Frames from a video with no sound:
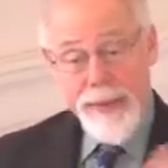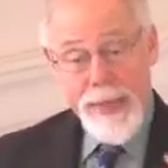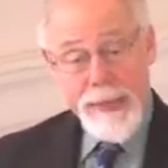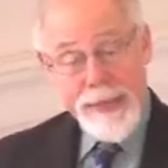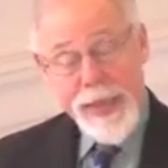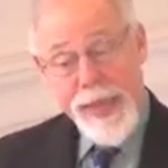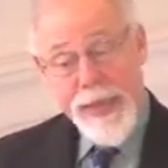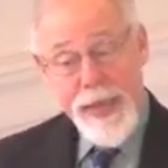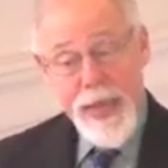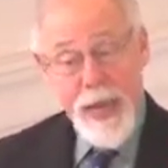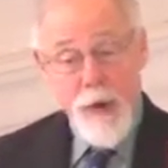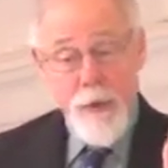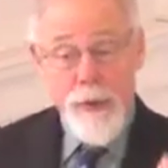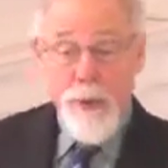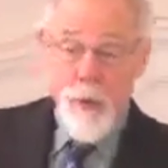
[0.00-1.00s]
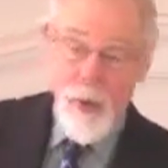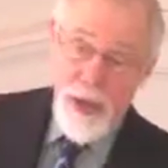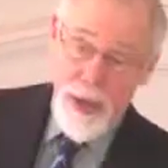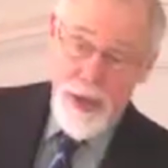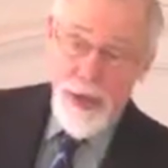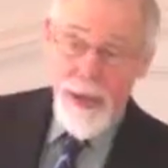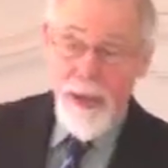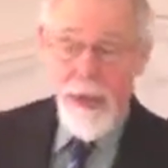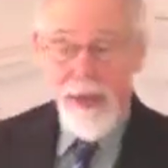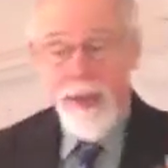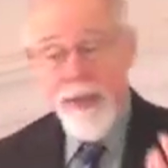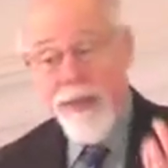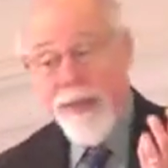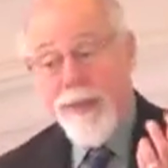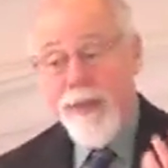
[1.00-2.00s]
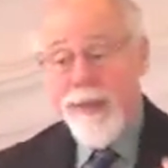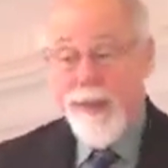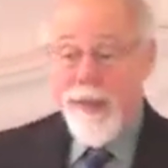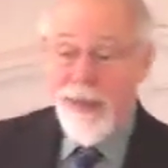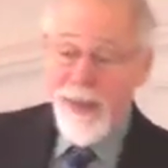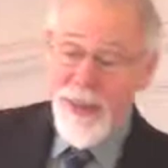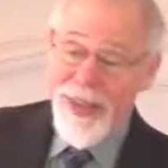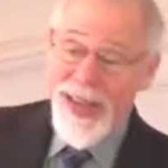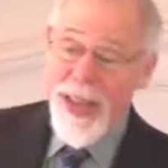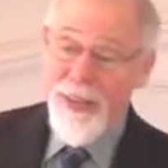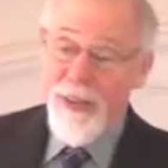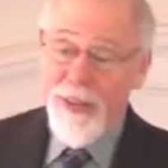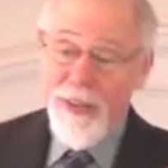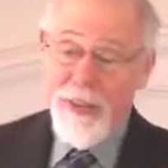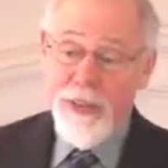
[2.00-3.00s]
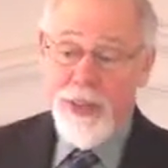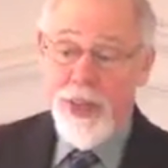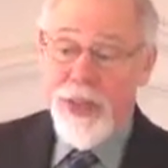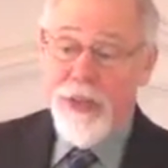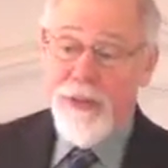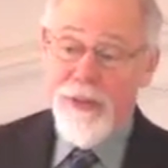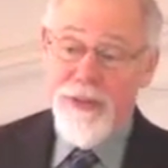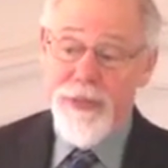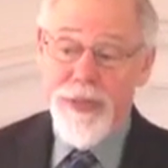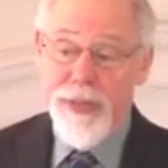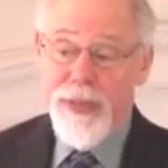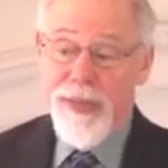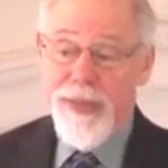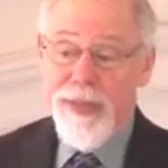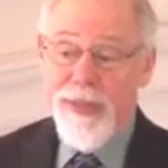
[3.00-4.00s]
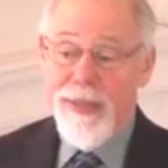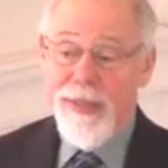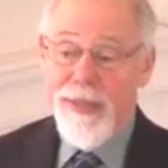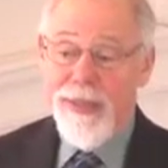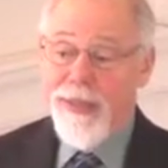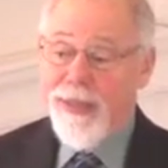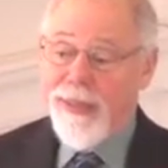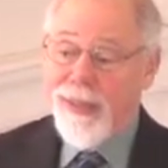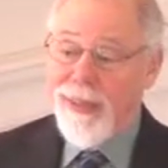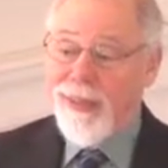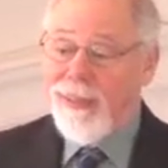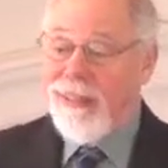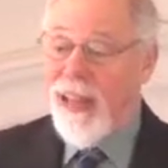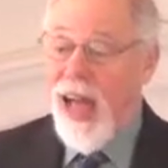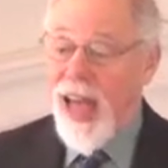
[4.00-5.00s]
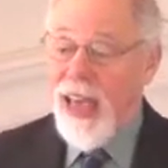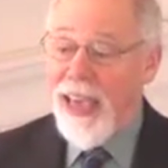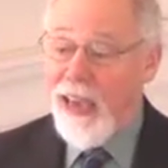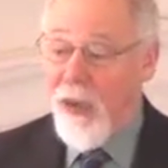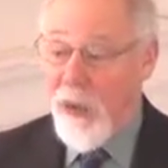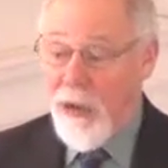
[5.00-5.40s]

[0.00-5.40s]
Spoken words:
That's kind of how we weigh the ethics of lying